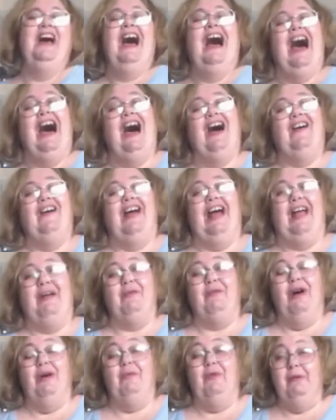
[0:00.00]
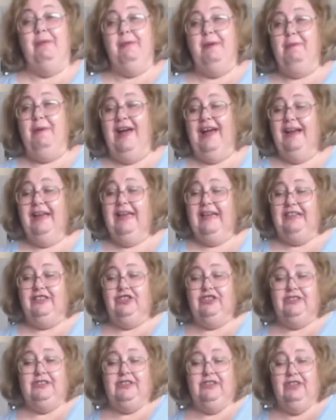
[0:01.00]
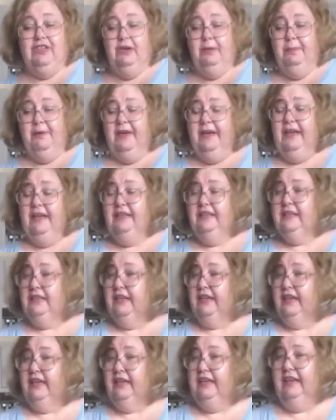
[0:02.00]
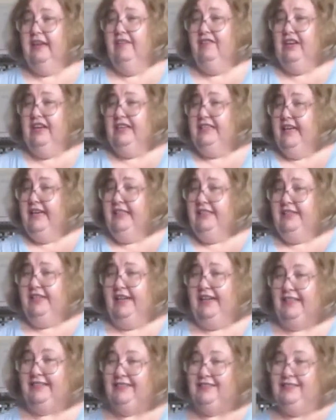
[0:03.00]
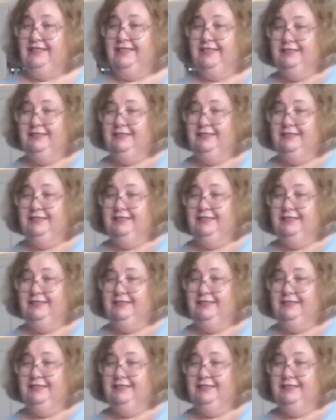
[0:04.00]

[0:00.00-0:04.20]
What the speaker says: All right, well, we'll be back in just a little bit to give it a taste test.